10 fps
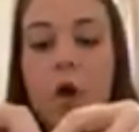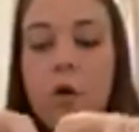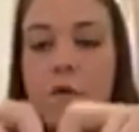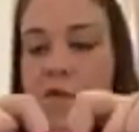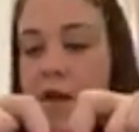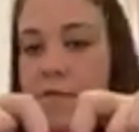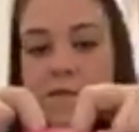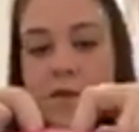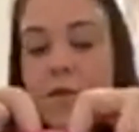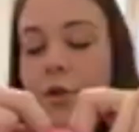or if you have a
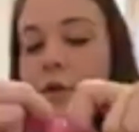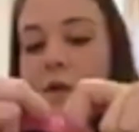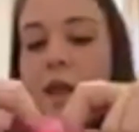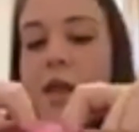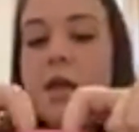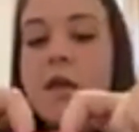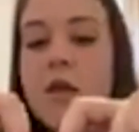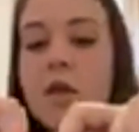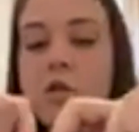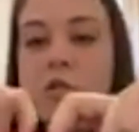funnel already,
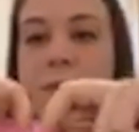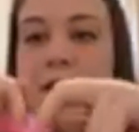you just